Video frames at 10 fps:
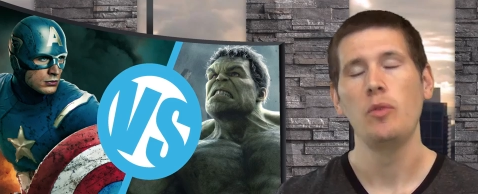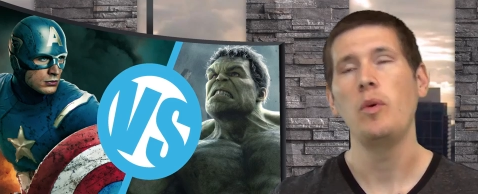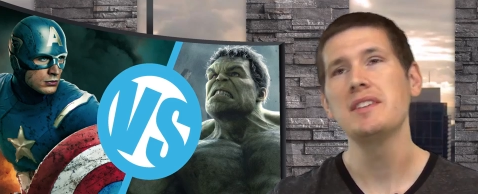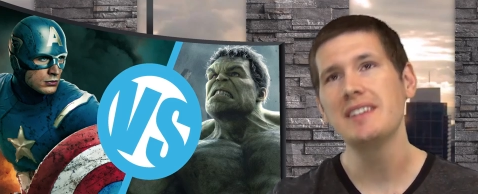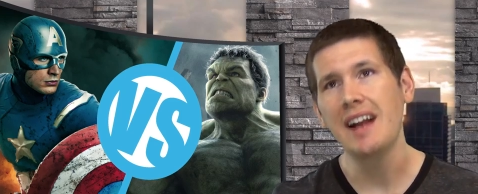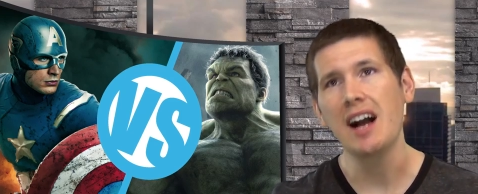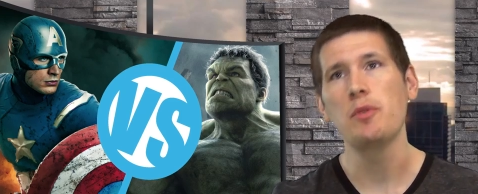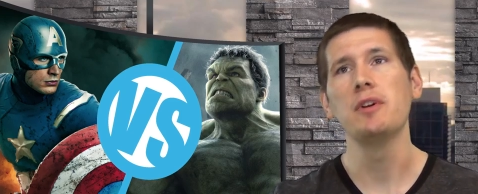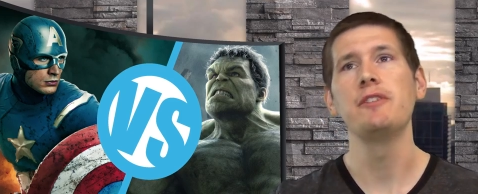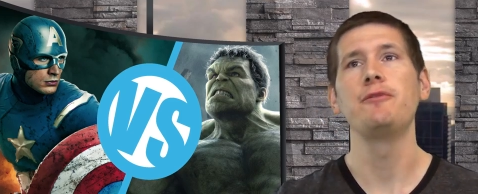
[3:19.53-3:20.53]
Speaker 1: Was it
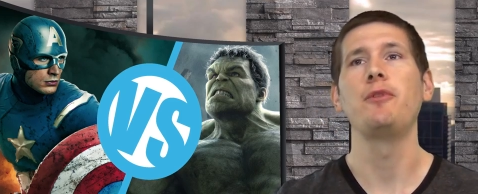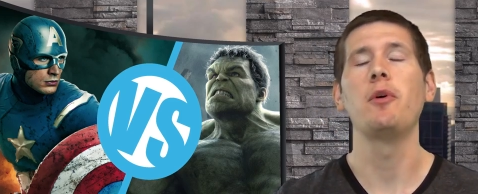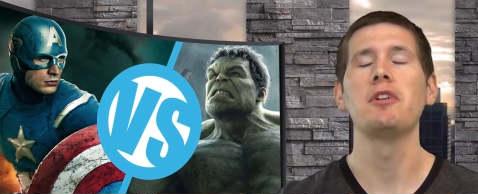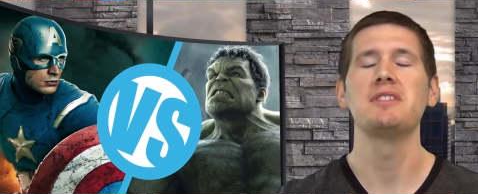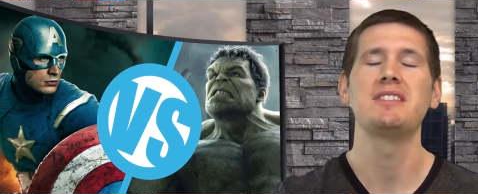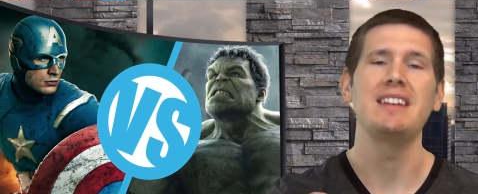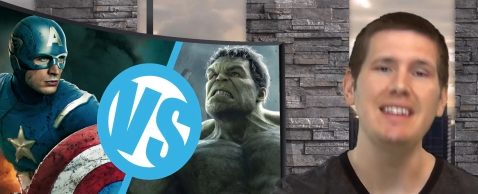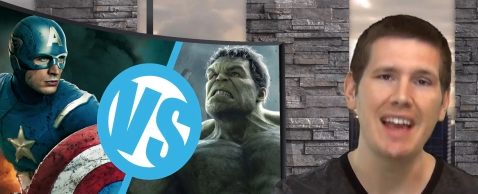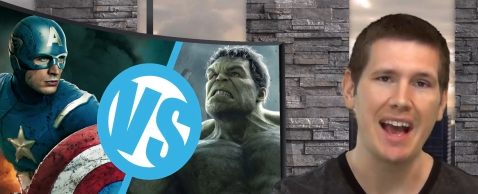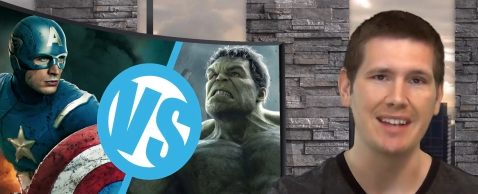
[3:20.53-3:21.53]
awkward and forced?
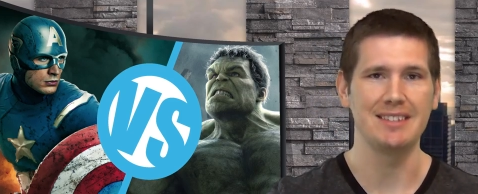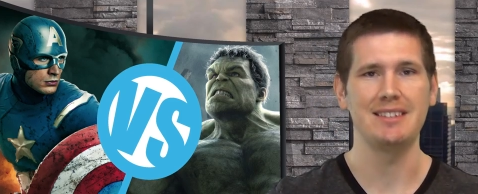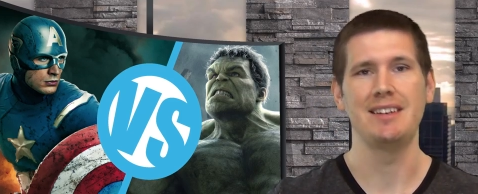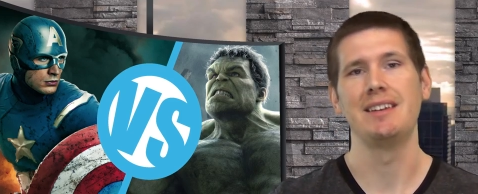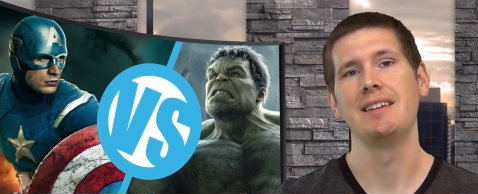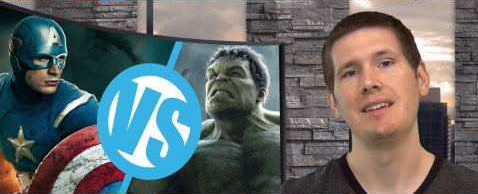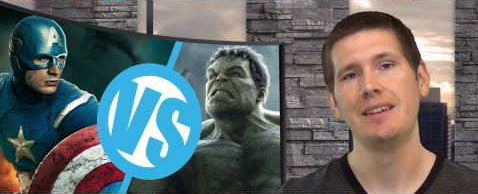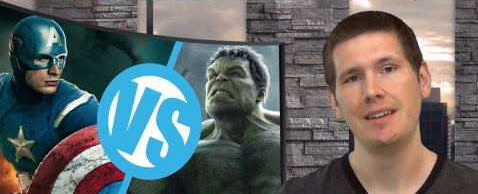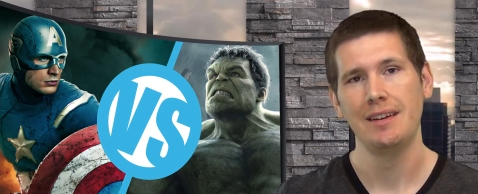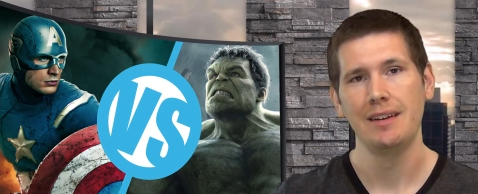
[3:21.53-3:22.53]
Yes.
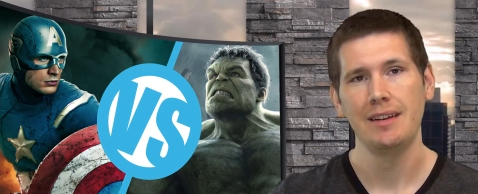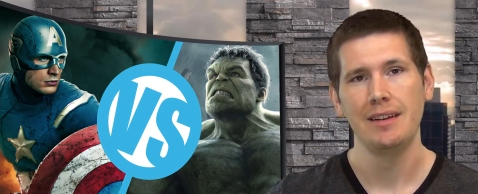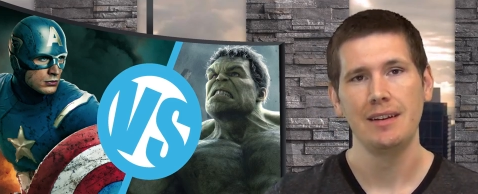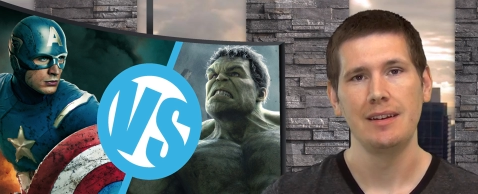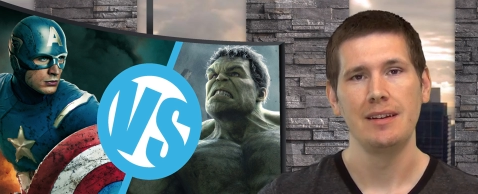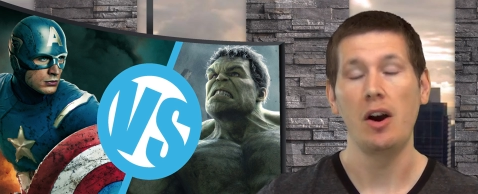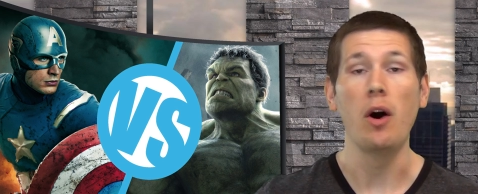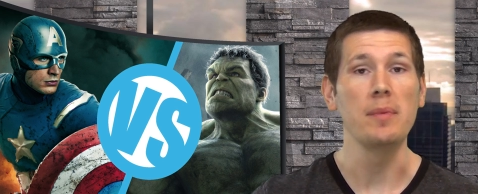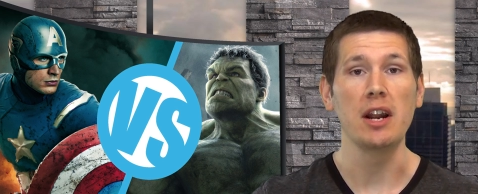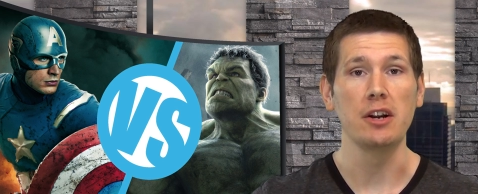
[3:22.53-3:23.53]
Oh,
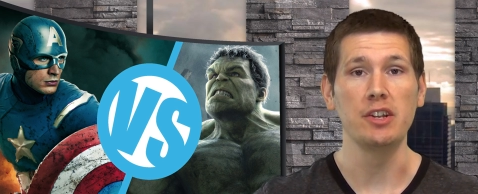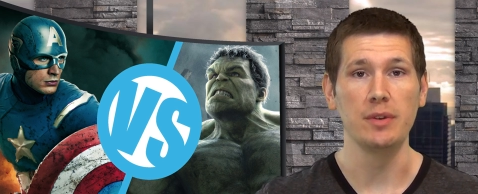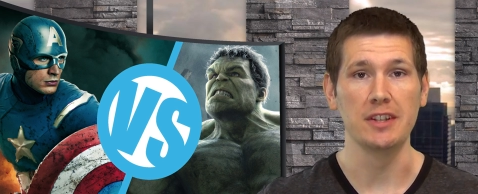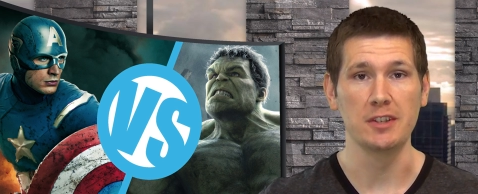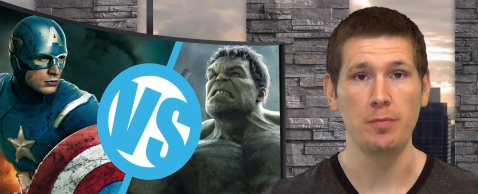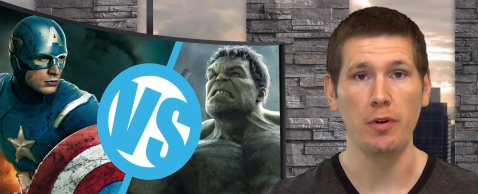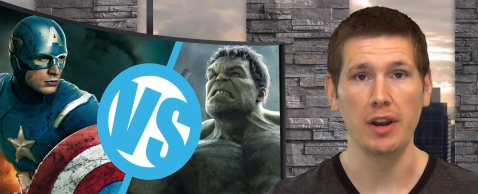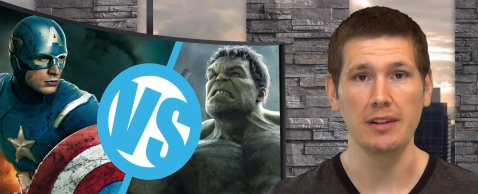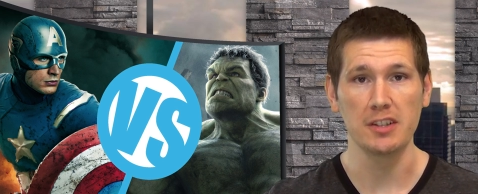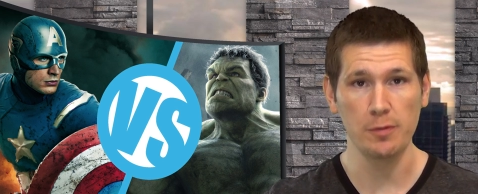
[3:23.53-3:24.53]
I'm not arguing this
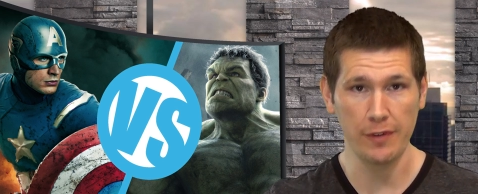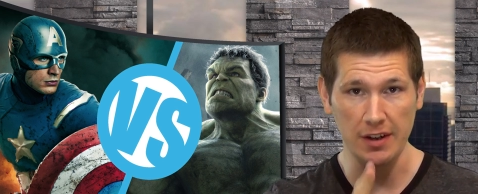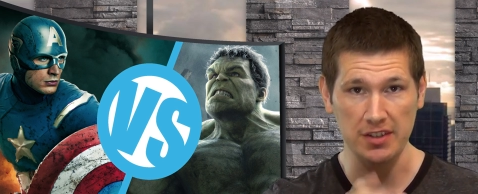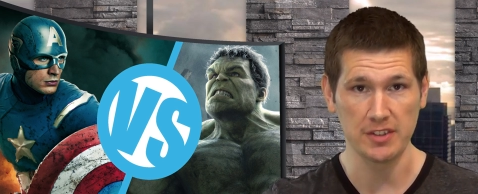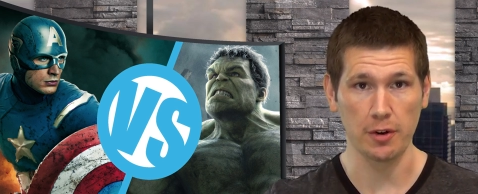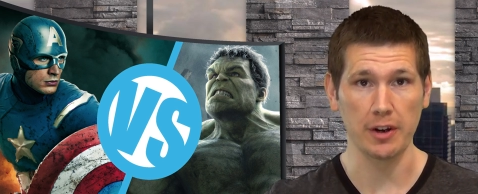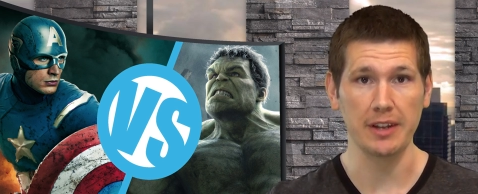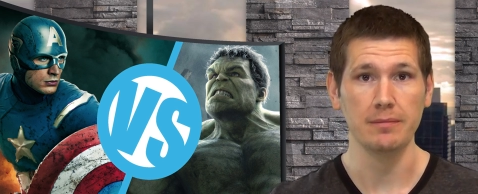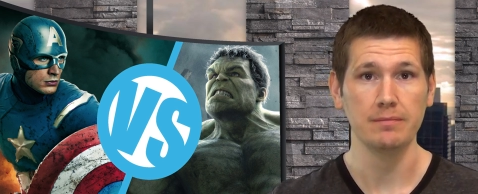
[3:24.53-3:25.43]
point. Let's move on to story.